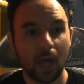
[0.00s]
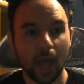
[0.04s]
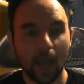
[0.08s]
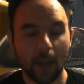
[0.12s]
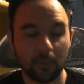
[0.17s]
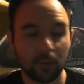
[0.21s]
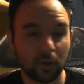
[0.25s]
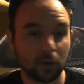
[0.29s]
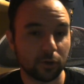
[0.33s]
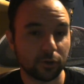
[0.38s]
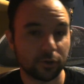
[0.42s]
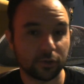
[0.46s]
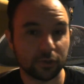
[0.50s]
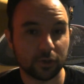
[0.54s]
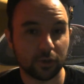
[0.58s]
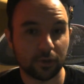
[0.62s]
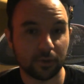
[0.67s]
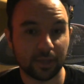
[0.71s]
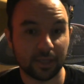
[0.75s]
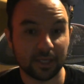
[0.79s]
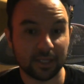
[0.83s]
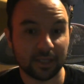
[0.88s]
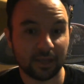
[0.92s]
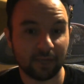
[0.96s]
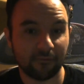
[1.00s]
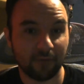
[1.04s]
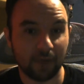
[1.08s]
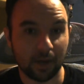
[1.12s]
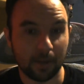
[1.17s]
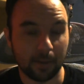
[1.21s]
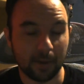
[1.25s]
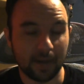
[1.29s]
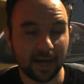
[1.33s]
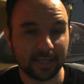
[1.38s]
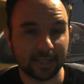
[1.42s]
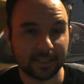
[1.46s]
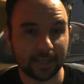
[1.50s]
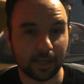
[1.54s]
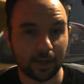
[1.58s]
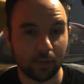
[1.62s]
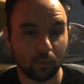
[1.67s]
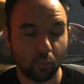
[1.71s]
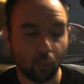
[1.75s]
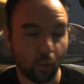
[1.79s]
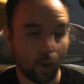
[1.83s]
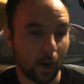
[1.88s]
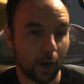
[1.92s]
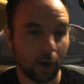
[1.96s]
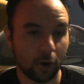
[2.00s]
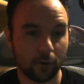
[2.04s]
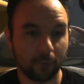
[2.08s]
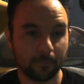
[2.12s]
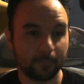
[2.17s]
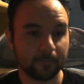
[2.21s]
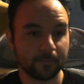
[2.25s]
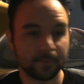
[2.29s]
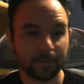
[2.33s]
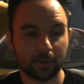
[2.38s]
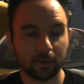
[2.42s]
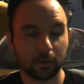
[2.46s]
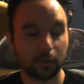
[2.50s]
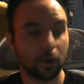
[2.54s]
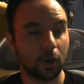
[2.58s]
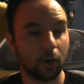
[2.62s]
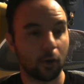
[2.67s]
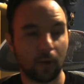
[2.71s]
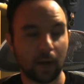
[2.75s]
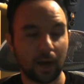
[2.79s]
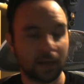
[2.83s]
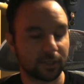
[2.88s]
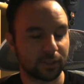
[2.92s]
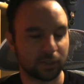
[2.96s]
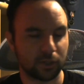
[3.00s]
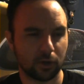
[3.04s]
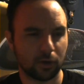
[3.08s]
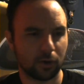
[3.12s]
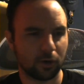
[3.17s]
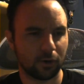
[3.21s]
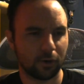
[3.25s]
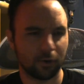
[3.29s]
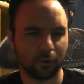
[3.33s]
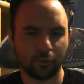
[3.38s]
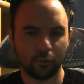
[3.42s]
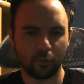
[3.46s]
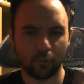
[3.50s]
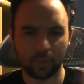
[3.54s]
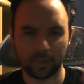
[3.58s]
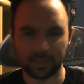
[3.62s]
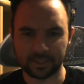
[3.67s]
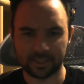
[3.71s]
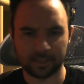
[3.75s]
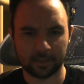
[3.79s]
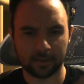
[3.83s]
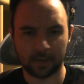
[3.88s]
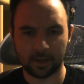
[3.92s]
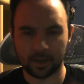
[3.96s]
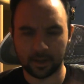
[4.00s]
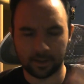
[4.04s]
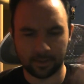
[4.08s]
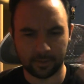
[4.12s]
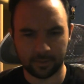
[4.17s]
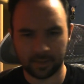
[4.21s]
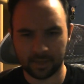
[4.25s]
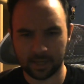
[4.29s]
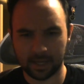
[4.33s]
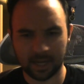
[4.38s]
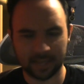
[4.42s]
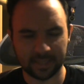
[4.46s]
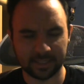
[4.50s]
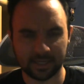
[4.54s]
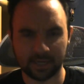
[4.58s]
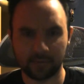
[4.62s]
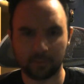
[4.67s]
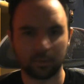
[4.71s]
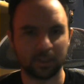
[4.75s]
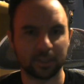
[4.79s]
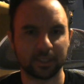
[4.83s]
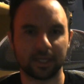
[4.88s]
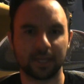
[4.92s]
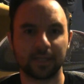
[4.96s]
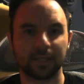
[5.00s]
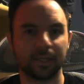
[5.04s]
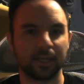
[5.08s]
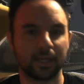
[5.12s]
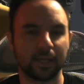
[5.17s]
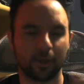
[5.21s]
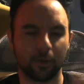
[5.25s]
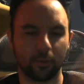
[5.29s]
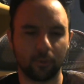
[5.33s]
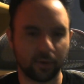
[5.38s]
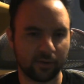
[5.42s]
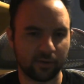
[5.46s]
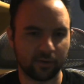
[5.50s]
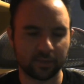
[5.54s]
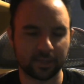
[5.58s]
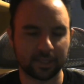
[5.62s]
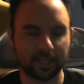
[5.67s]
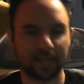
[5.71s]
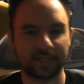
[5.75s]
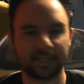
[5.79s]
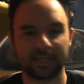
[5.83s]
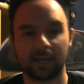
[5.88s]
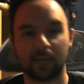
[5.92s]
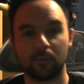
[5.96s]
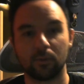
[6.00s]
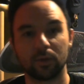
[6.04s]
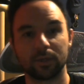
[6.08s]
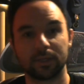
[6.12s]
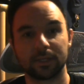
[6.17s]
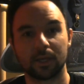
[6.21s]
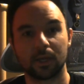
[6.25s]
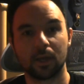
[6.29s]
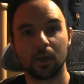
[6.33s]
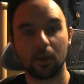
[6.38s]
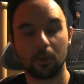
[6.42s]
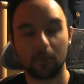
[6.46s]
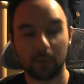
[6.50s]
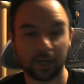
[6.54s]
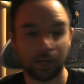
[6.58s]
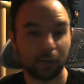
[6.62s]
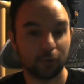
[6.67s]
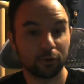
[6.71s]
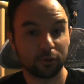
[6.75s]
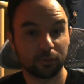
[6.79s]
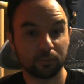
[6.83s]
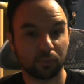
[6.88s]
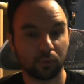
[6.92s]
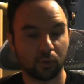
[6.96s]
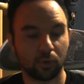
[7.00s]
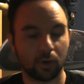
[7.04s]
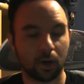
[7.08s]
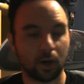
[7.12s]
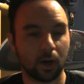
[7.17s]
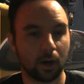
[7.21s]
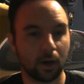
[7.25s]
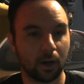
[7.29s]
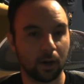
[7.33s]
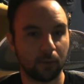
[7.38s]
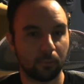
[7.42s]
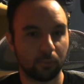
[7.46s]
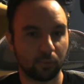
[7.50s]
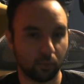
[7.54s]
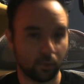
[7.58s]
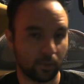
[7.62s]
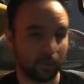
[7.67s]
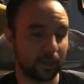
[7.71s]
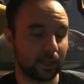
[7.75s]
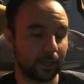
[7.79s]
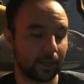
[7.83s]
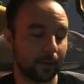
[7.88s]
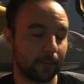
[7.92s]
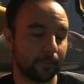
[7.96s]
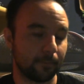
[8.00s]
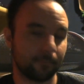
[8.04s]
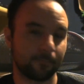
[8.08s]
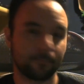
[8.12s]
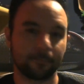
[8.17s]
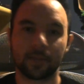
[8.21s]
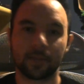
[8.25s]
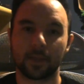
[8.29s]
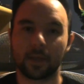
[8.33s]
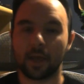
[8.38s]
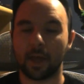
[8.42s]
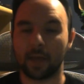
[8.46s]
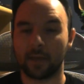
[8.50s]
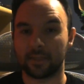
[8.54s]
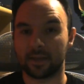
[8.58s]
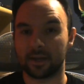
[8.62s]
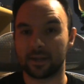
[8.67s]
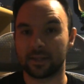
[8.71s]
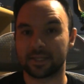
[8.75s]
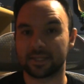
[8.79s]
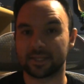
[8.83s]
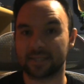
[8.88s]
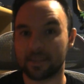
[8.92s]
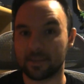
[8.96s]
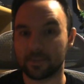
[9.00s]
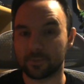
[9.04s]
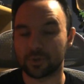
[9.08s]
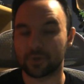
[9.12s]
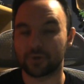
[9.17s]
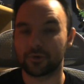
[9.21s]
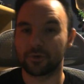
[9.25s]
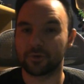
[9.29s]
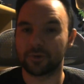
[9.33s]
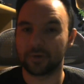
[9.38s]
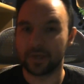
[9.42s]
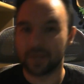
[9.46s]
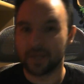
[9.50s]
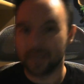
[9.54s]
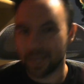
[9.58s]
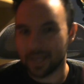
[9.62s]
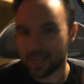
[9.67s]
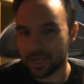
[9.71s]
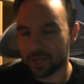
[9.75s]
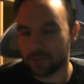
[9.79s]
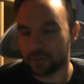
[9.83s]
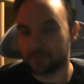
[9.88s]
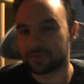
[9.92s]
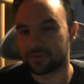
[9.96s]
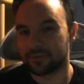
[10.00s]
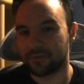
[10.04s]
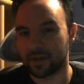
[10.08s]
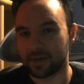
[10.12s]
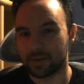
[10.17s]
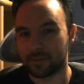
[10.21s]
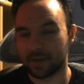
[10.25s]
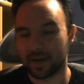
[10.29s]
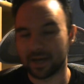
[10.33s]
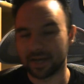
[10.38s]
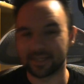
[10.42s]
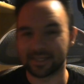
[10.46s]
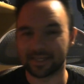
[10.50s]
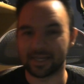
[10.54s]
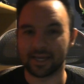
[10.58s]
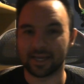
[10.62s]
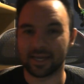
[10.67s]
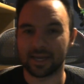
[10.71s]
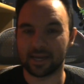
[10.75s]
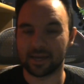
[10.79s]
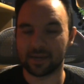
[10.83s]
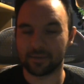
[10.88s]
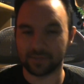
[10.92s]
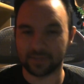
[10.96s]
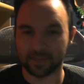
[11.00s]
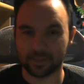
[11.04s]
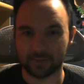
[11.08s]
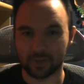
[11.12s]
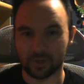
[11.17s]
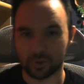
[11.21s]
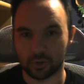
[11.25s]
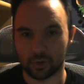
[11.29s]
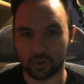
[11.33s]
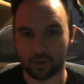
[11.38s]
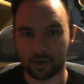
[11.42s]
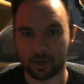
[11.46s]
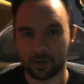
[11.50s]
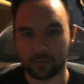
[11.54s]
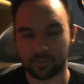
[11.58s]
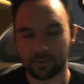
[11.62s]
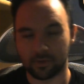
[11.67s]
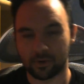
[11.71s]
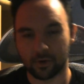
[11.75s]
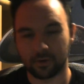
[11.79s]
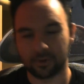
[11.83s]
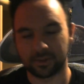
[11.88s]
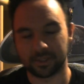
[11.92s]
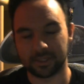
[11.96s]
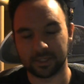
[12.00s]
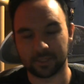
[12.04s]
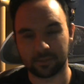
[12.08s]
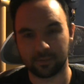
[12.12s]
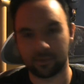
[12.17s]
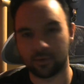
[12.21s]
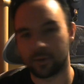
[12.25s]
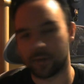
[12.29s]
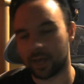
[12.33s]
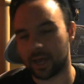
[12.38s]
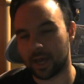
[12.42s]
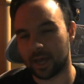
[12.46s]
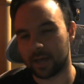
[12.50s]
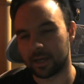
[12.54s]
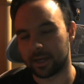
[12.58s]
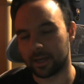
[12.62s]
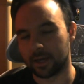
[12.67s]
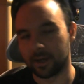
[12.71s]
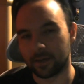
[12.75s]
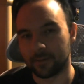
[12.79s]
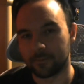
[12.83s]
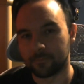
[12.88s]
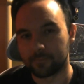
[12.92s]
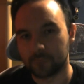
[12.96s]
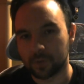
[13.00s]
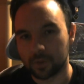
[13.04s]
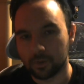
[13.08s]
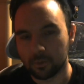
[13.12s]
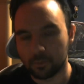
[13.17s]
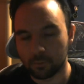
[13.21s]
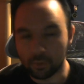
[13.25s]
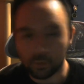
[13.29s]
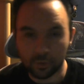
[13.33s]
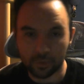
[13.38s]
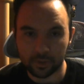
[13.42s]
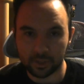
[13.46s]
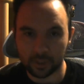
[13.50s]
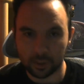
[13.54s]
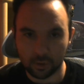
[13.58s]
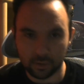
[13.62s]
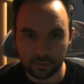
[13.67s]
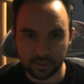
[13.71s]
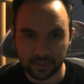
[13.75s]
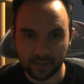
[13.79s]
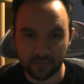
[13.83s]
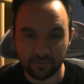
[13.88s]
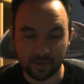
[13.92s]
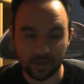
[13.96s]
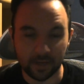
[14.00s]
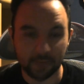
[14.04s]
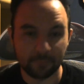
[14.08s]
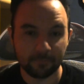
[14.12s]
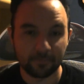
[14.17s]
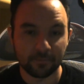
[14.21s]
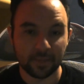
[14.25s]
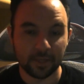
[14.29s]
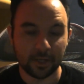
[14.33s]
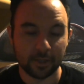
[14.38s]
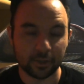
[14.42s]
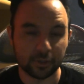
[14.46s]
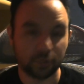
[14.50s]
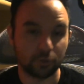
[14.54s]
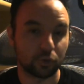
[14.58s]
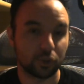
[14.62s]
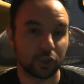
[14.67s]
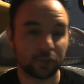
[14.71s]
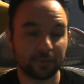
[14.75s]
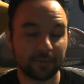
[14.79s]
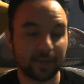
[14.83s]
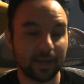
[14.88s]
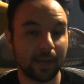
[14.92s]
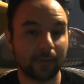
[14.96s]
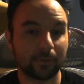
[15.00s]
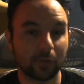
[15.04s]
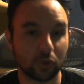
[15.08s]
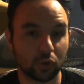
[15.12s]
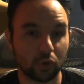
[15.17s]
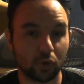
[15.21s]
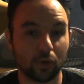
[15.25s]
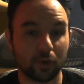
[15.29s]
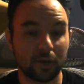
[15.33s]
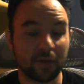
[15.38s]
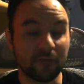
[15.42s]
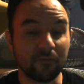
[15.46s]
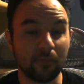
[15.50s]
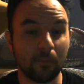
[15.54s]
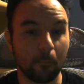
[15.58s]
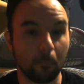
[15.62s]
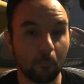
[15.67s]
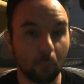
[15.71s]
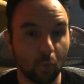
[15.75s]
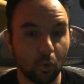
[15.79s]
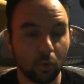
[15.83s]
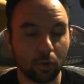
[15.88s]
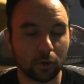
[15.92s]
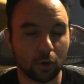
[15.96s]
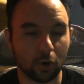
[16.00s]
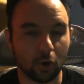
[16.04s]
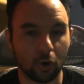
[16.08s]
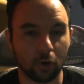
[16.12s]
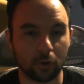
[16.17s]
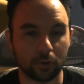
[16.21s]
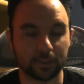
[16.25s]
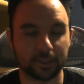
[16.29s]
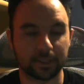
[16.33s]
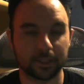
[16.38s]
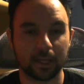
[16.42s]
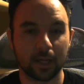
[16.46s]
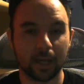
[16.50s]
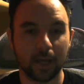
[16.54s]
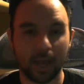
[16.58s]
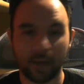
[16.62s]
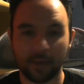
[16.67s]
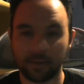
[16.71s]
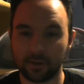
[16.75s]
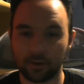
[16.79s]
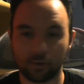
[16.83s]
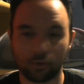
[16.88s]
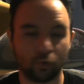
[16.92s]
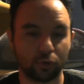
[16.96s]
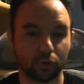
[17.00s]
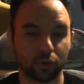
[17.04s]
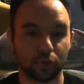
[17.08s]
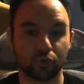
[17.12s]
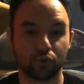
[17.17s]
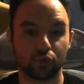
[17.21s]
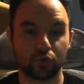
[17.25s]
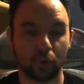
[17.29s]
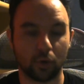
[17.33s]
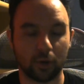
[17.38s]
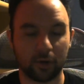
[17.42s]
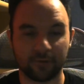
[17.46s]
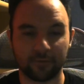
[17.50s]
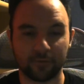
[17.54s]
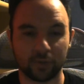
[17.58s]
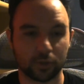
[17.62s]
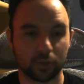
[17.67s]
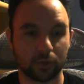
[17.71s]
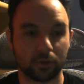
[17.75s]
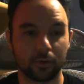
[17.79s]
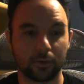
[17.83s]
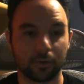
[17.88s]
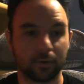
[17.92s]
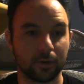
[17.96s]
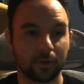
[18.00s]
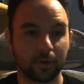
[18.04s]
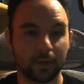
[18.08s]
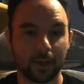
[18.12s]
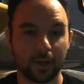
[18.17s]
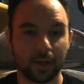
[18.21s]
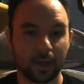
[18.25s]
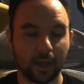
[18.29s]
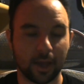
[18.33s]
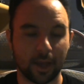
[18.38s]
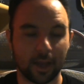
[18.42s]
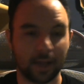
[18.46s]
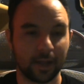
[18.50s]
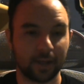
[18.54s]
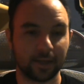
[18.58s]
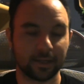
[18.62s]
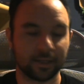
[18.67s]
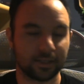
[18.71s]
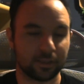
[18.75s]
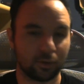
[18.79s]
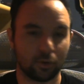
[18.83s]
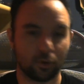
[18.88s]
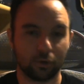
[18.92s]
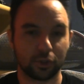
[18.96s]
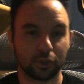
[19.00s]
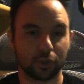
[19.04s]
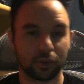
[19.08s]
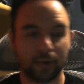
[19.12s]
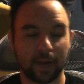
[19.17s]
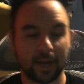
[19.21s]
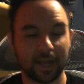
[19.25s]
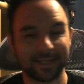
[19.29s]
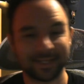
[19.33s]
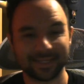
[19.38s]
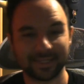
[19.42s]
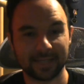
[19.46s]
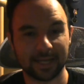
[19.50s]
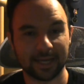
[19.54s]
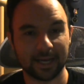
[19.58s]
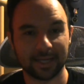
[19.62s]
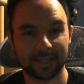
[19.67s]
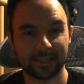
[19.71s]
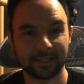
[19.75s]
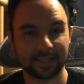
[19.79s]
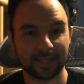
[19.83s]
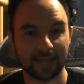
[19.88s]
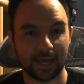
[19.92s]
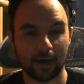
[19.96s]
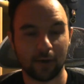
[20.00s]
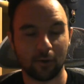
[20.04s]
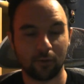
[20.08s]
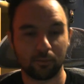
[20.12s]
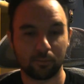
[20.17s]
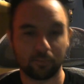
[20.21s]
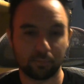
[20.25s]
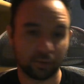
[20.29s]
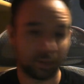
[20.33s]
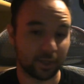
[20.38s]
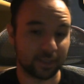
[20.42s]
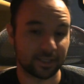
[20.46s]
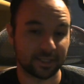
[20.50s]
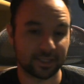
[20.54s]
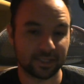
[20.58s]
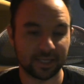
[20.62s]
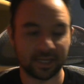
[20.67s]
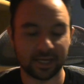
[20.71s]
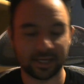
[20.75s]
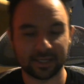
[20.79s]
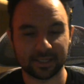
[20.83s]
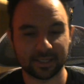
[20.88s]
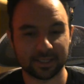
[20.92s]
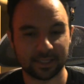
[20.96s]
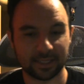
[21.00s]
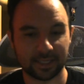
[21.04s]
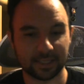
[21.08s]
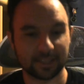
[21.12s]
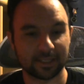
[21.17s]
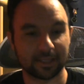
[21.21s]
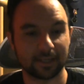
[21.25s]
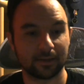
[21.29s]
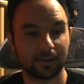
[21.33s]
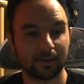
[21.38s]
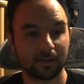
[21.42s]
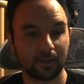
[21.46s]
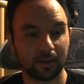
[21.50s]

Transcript: And we also saw things like Phantazmay, where, you know, I saw, who was it? Uh, the guy's name was Adidio, whatever his last name was, but he used uh, Purulia, and then in the same turn, he used Phantazmay, and he was able to draw a couple cards. His opponent had a uh, Moon of the Closed Heaven up. So just being able to draw even more cards, and then, of course, you're drawing for turn, and as long as your hand size count plus six doesn't